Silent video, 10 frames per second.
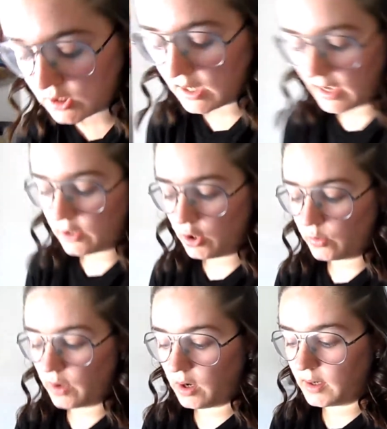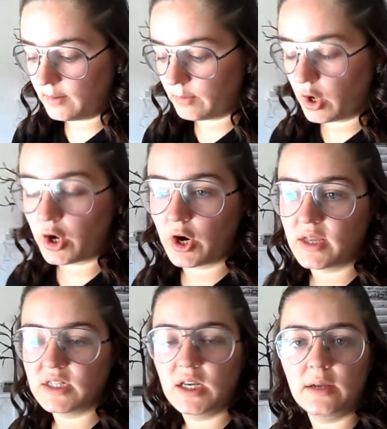just to let her know that I am
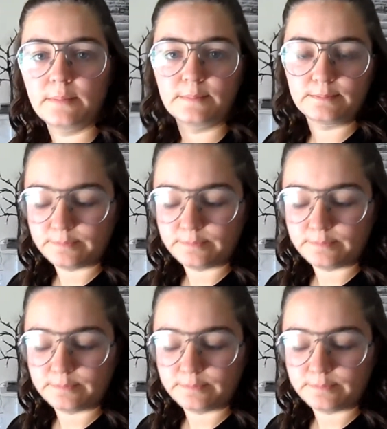ready.